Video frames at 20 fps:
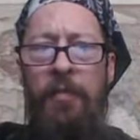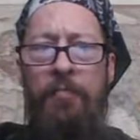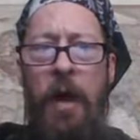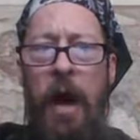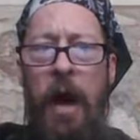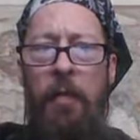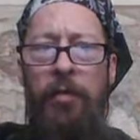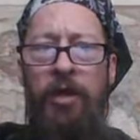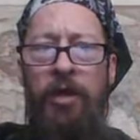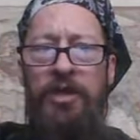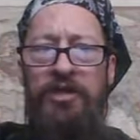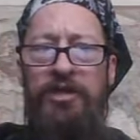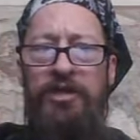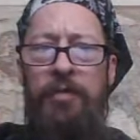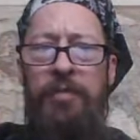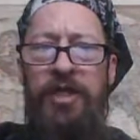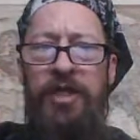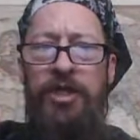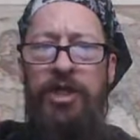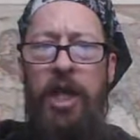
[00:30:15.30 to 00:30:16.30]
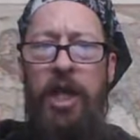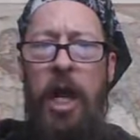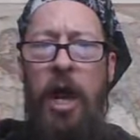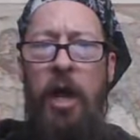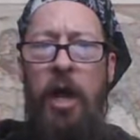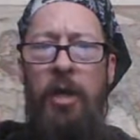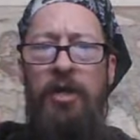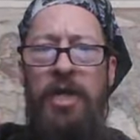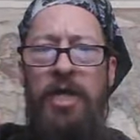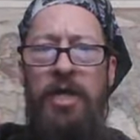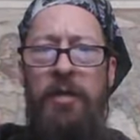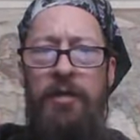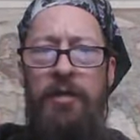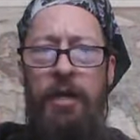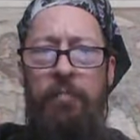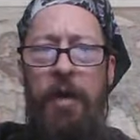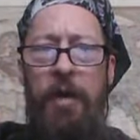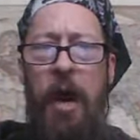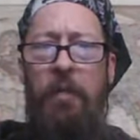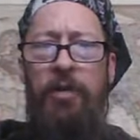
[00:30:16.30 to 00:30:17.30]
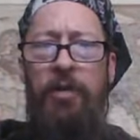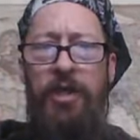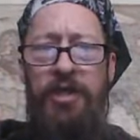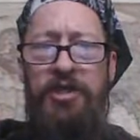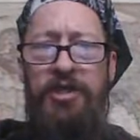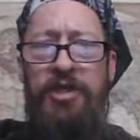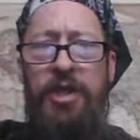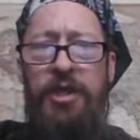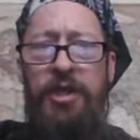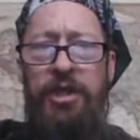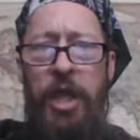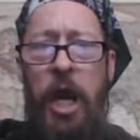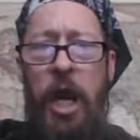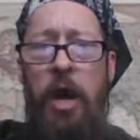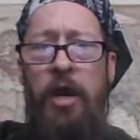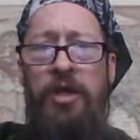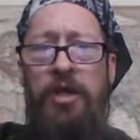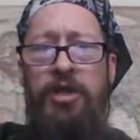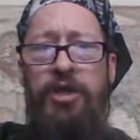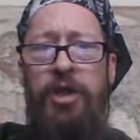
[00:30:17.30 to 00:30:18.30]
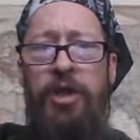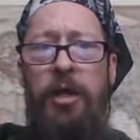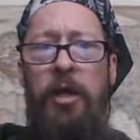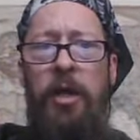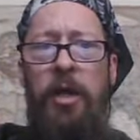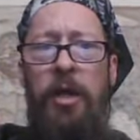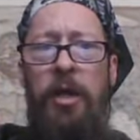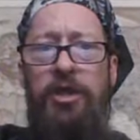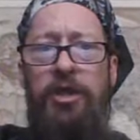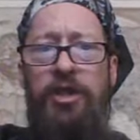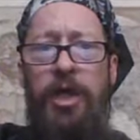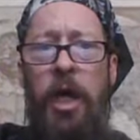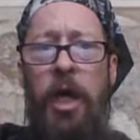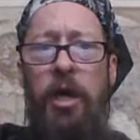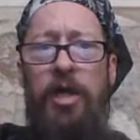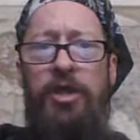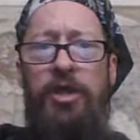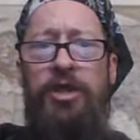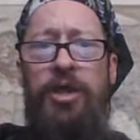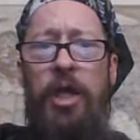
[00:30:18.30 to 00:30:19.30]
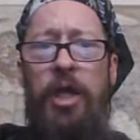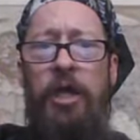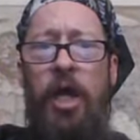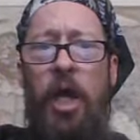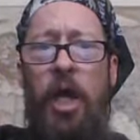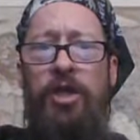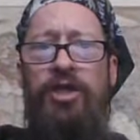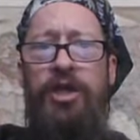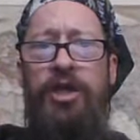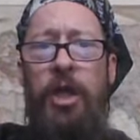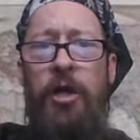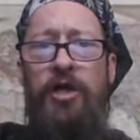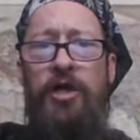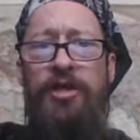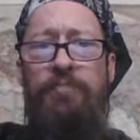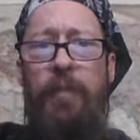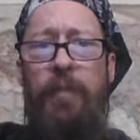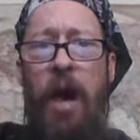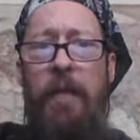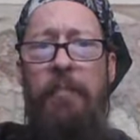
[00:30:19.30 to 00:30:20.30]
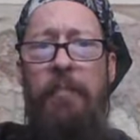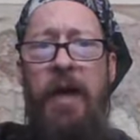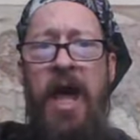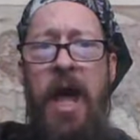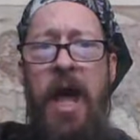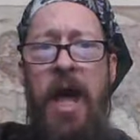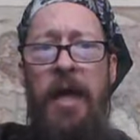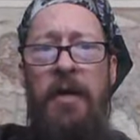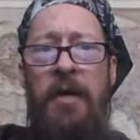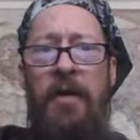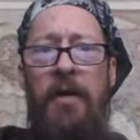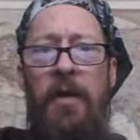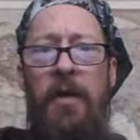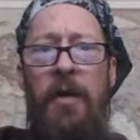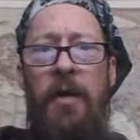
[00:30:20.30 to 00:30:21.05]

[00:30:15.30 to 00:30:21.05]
The pebble is to be cherished. The pebble is the cherished, cherished and uncherished by man.